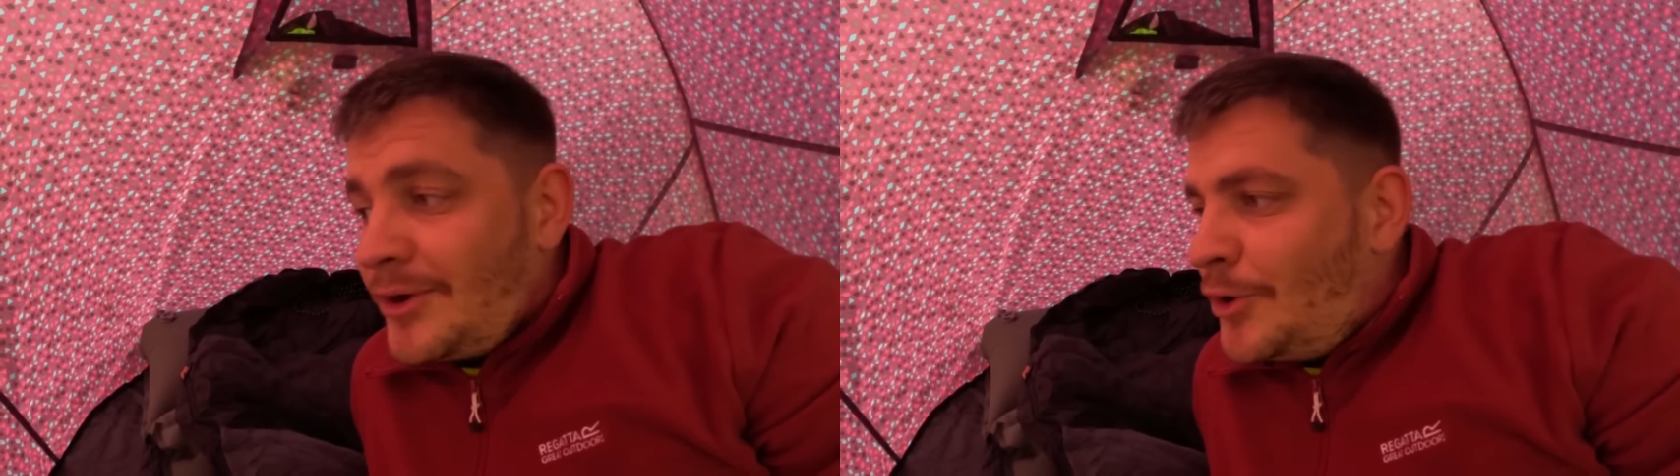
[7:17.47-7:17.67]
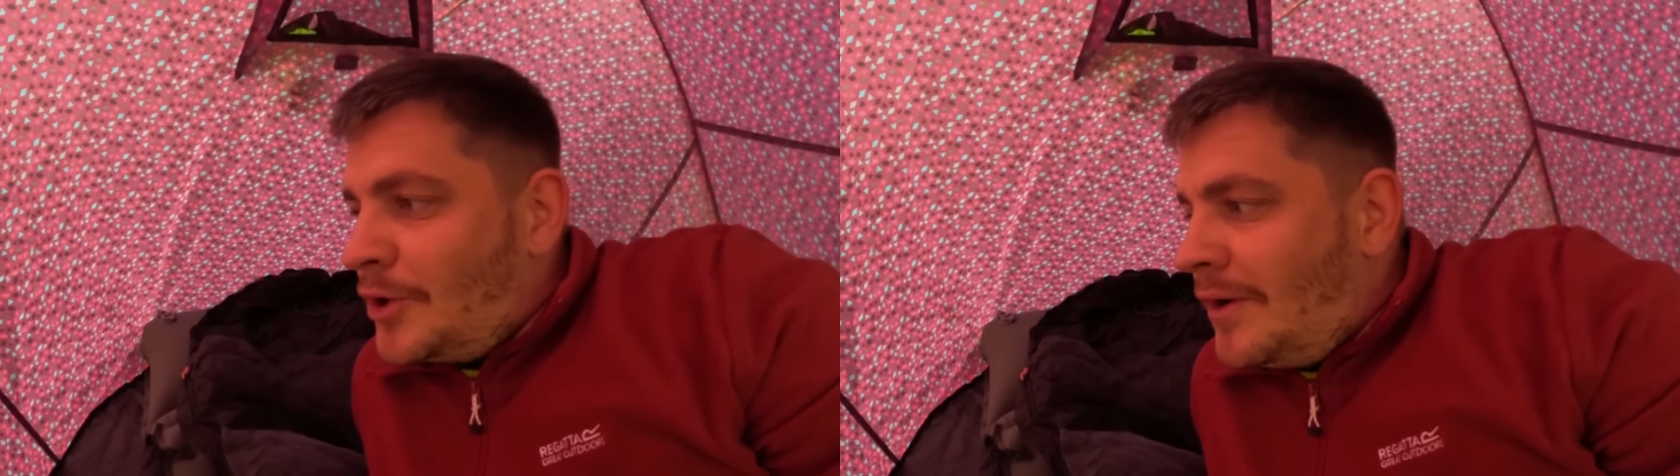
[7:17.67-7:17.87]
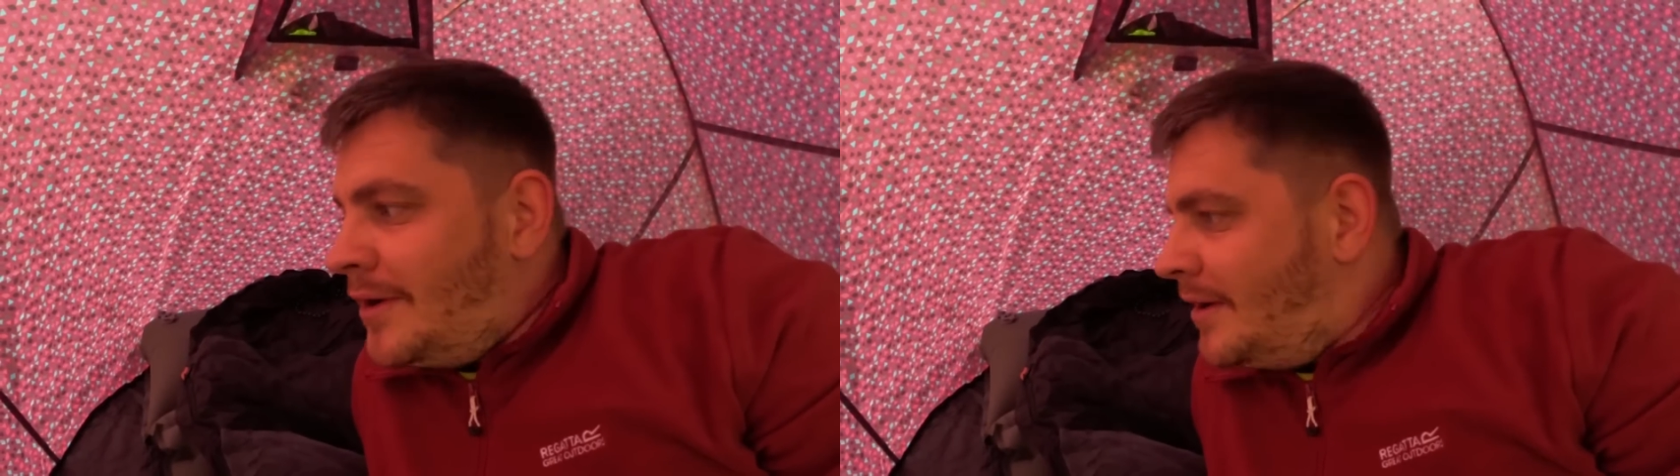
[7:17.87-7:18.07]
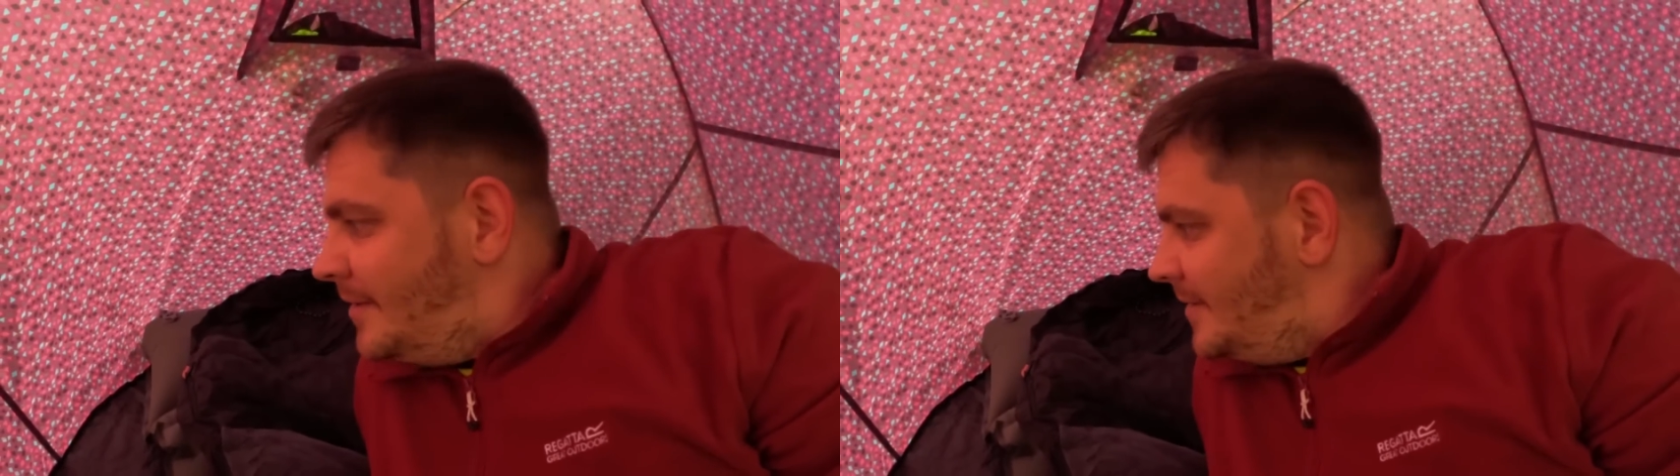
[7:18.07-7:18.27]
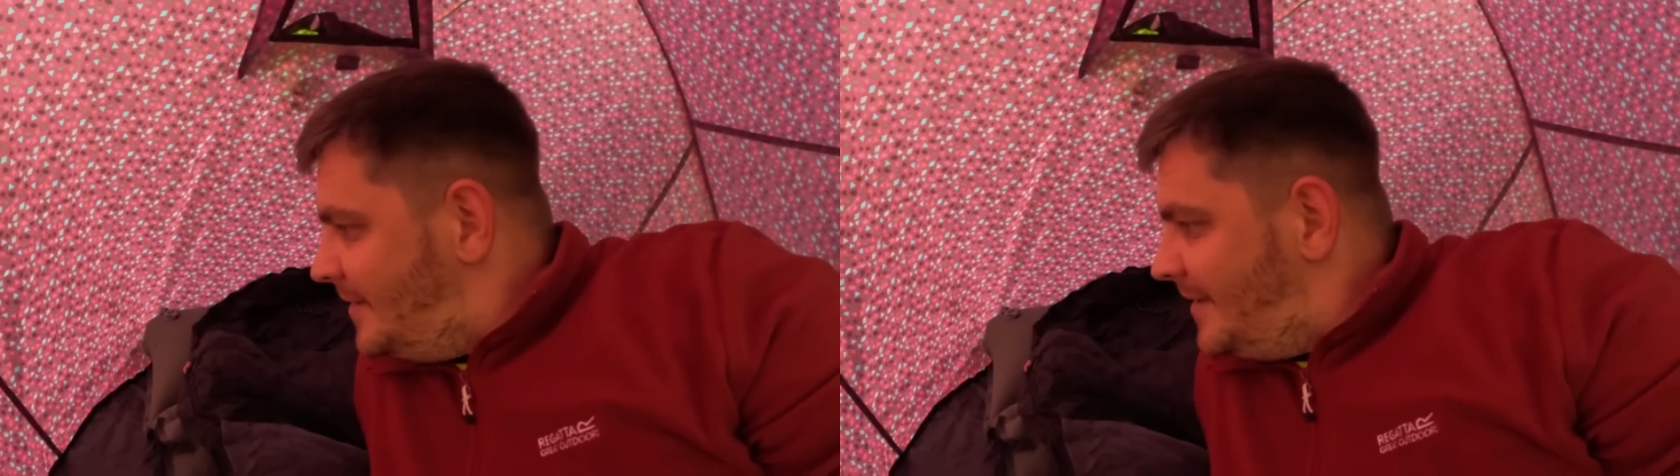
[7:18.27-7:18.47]
colour.
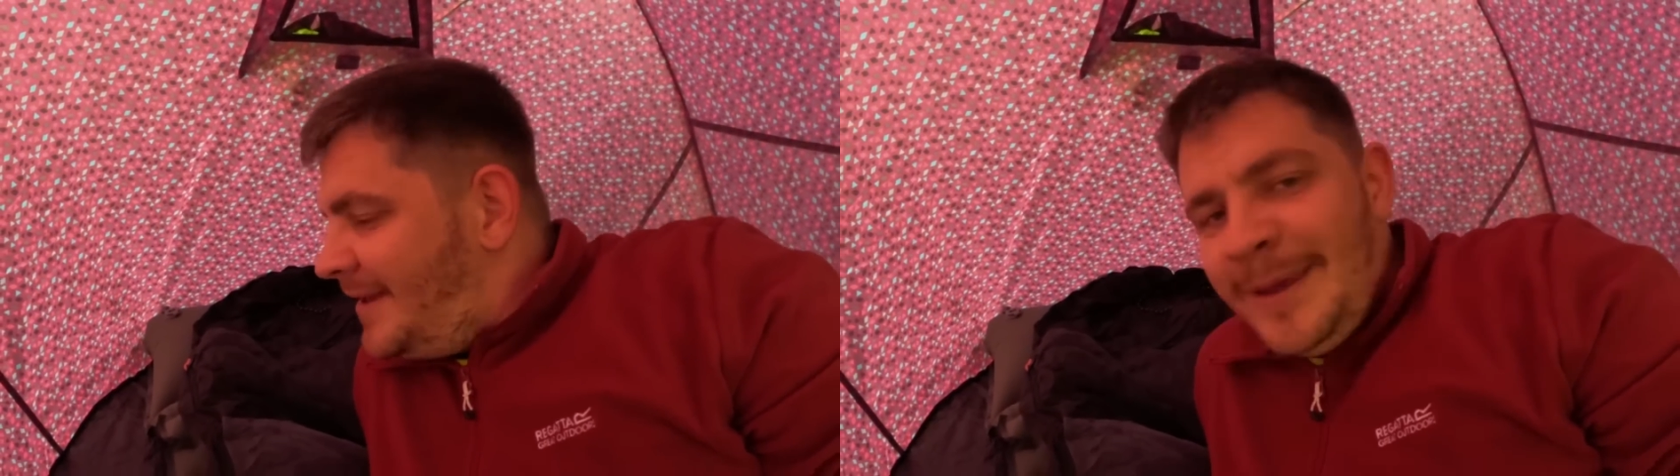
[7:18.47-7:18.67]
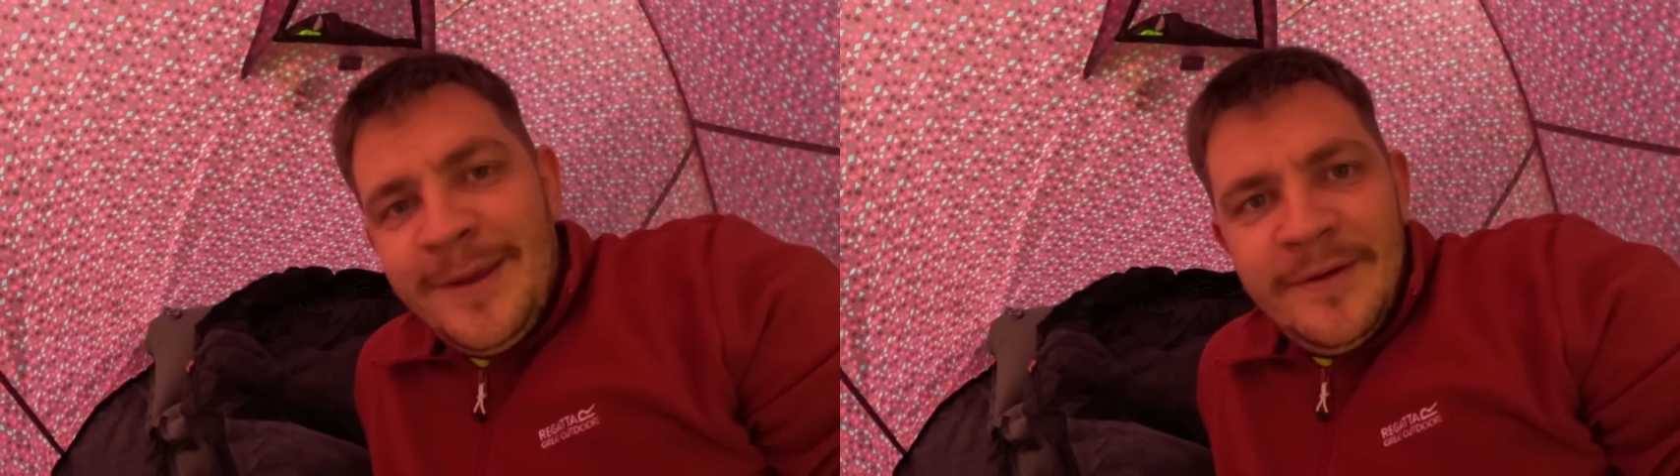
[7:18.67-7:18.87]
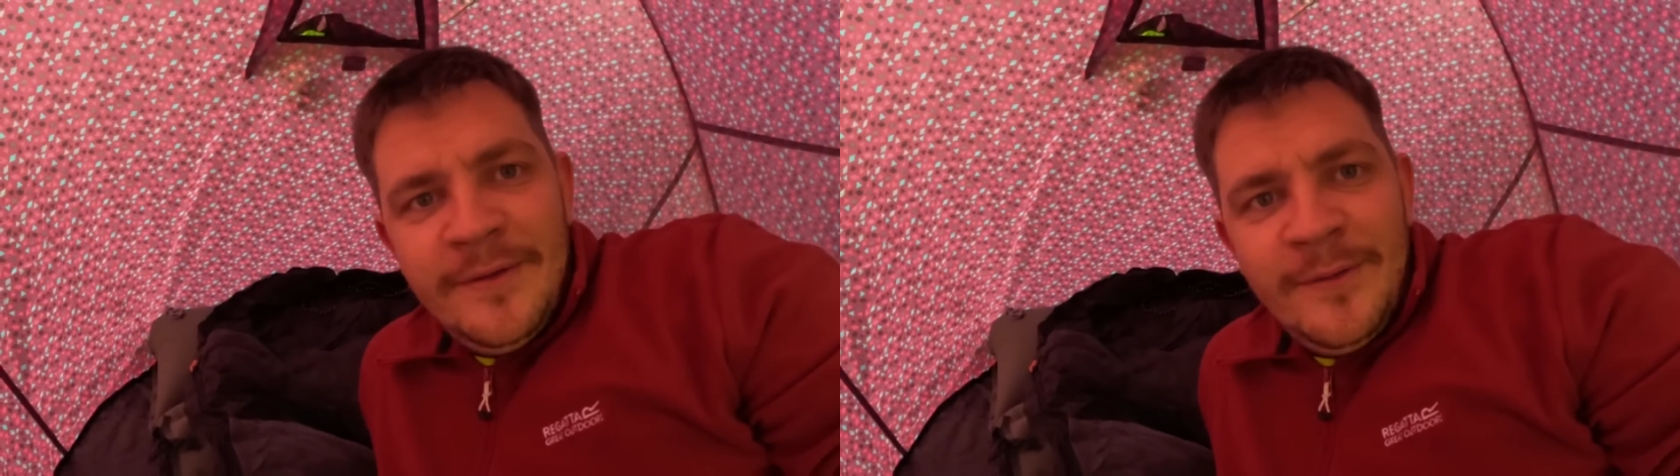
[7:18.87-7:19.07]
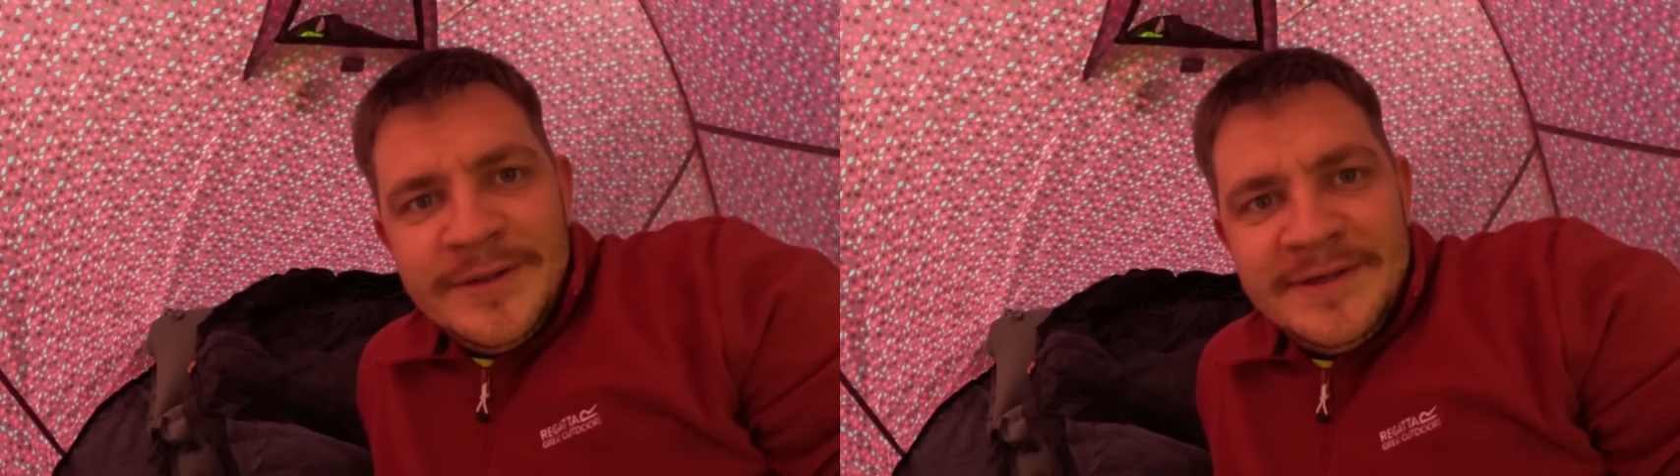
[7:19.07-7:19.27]
What